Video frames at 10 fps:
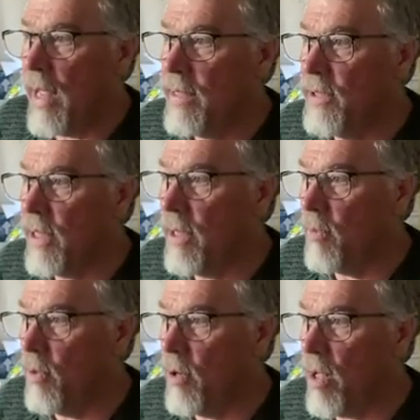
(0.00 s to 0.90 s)
And
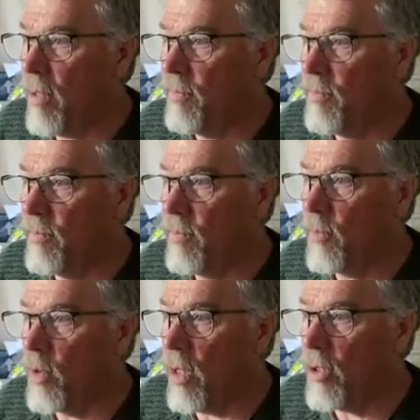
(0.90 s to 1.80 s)
we're all
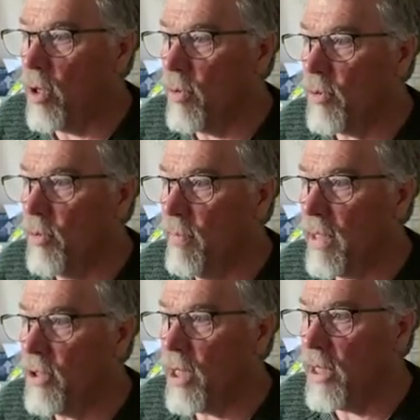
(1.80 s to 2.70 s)
going through
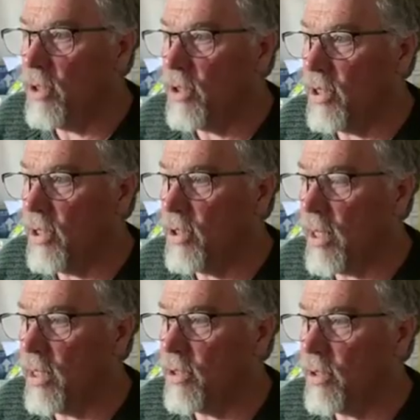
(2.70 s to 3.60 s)
big changes these
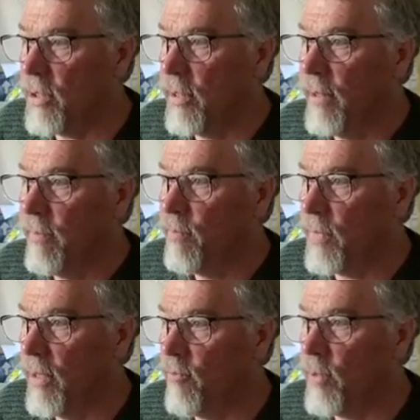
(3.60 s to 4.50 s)
days,
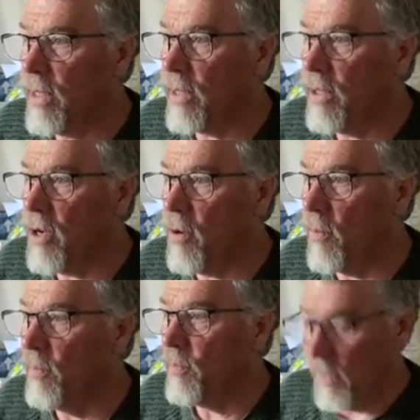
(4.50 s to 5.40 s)
if we didn't
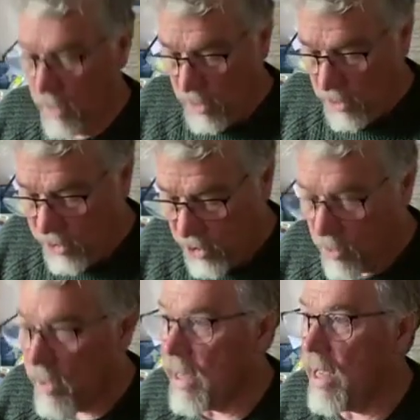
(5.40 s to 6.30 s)
know.
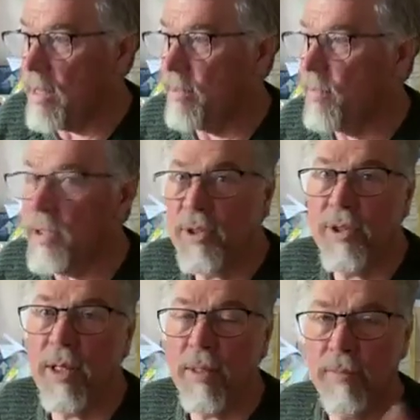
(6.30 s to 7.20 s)
So again,
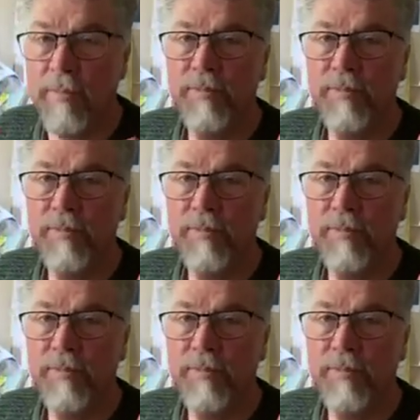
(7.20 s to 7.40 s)
this